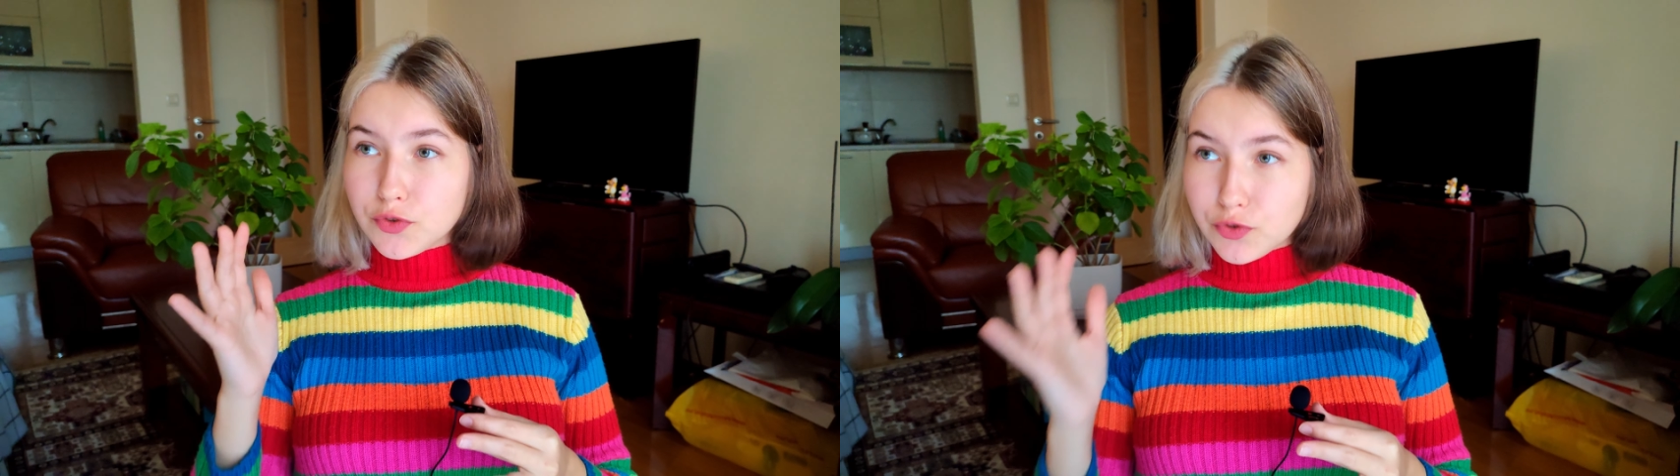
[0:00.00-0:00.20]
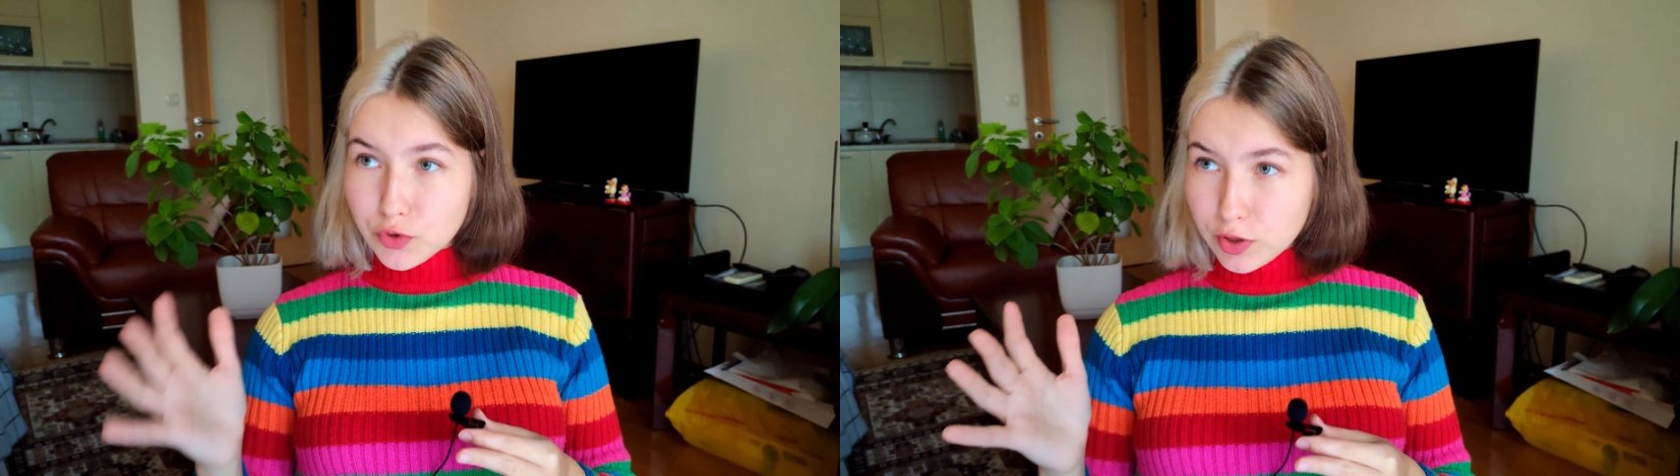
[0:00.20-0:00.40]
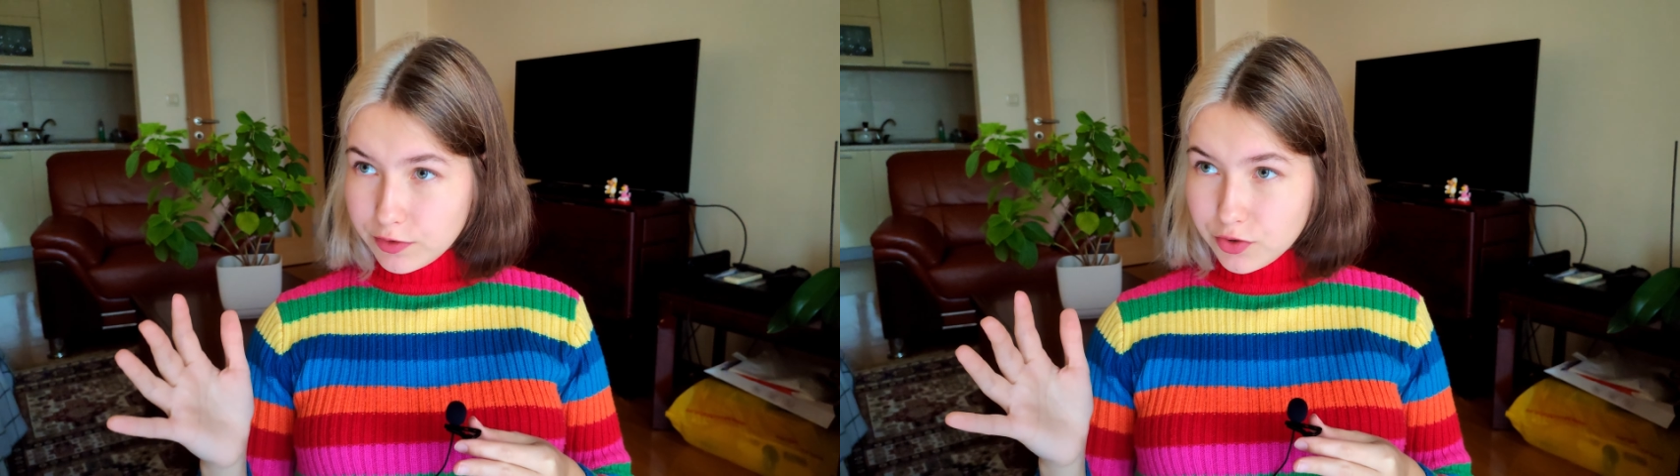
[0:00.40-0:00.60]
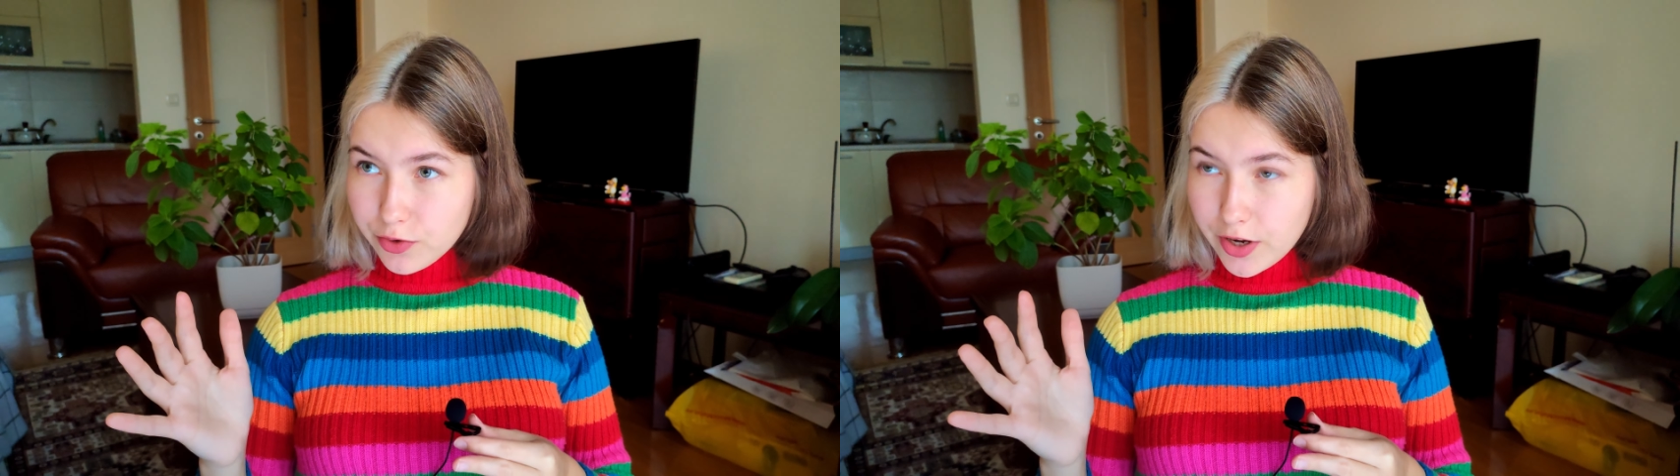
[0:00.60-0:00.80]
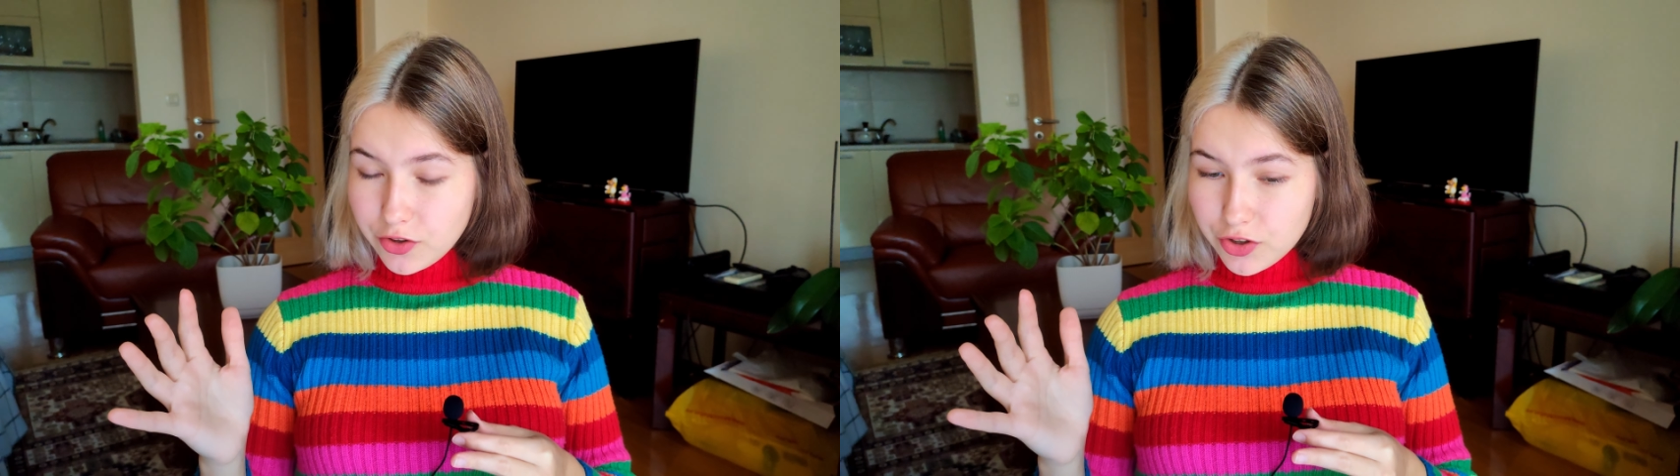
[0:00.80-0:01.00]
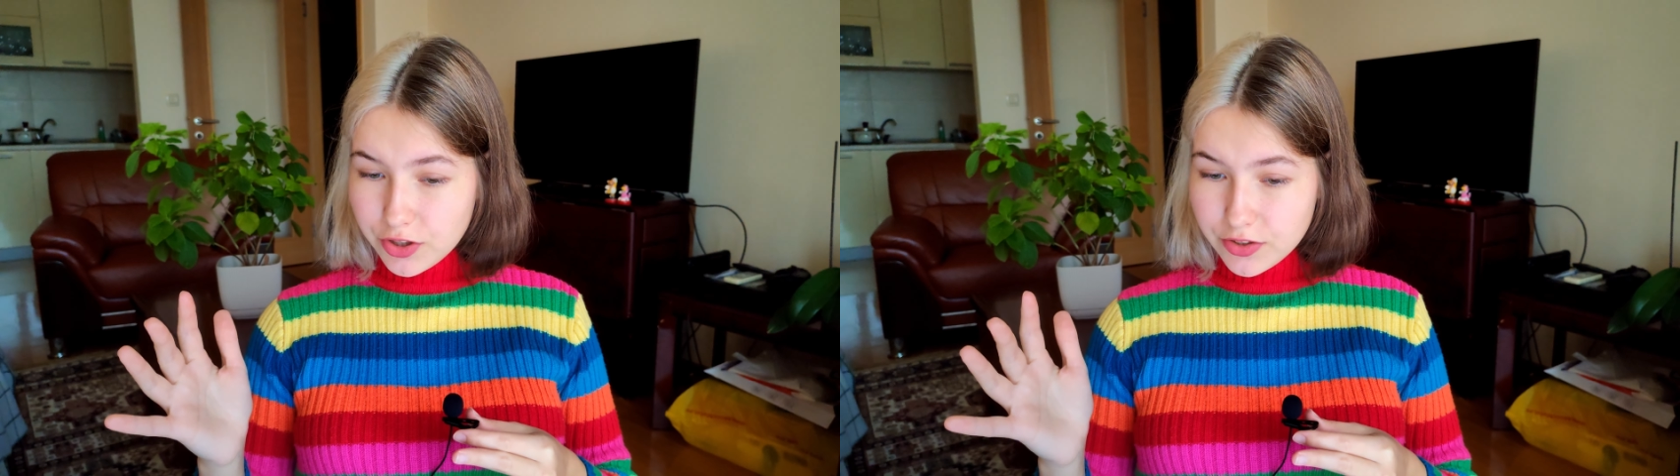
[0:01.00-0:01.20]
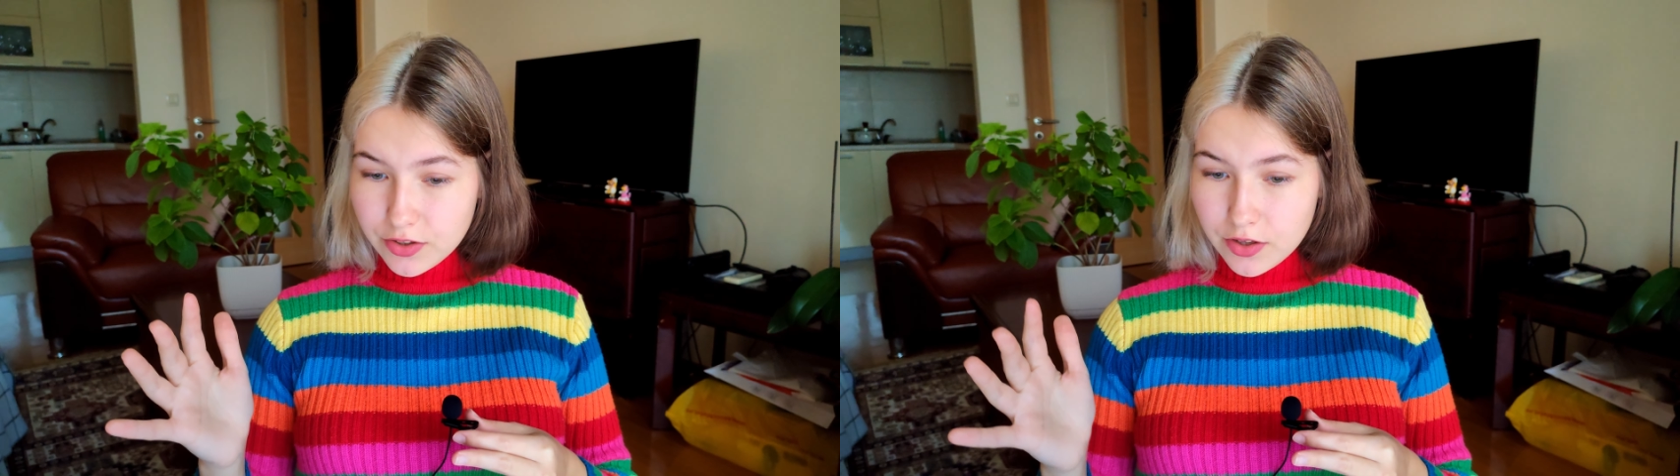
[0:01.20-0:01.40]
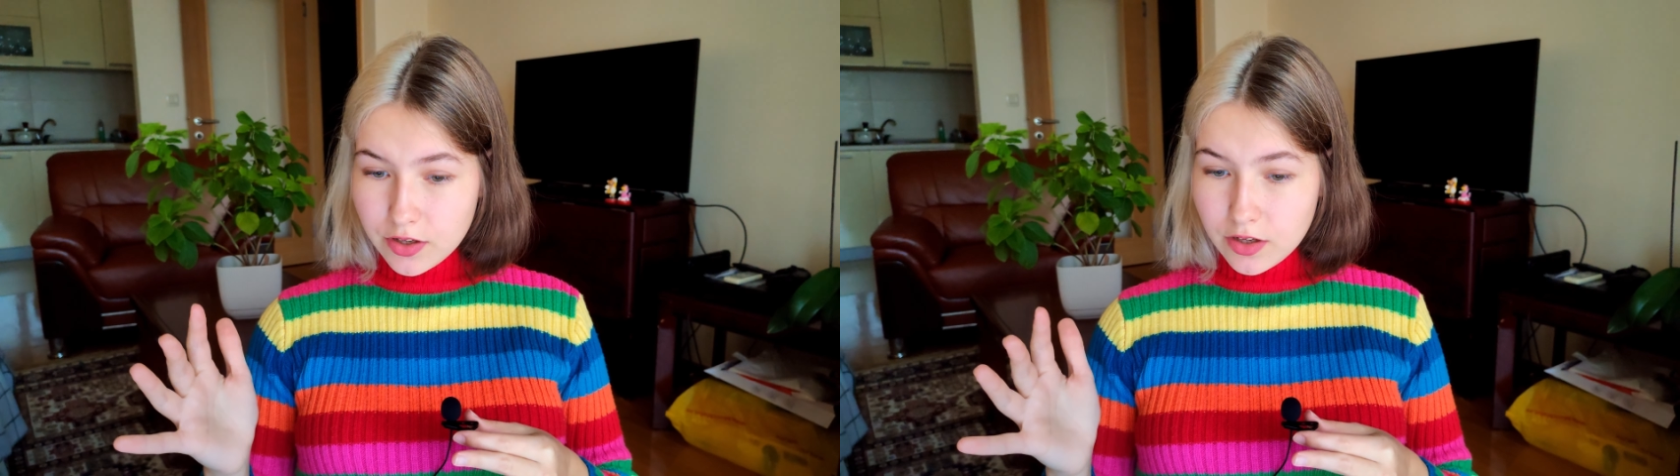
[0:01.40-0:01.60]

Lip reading: full of strangers,